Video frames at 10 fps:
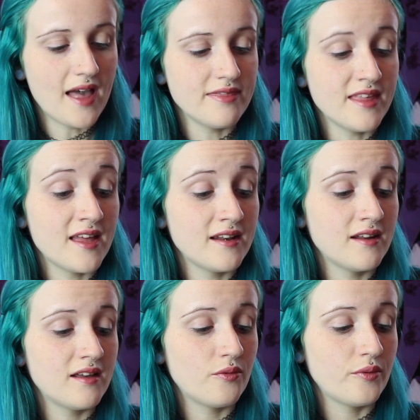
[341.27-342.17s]
And
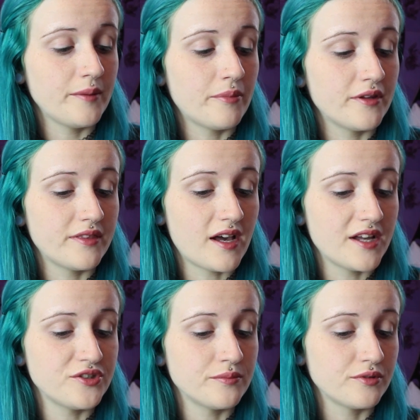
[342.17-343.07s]
then we put the
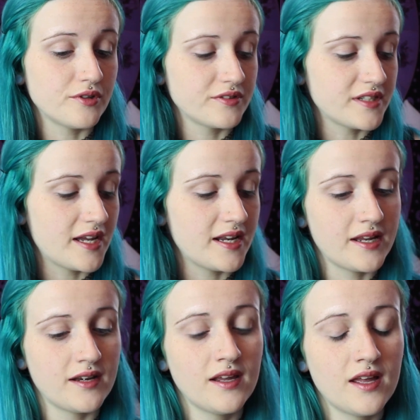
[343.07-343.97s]
hydrogen peroxide in.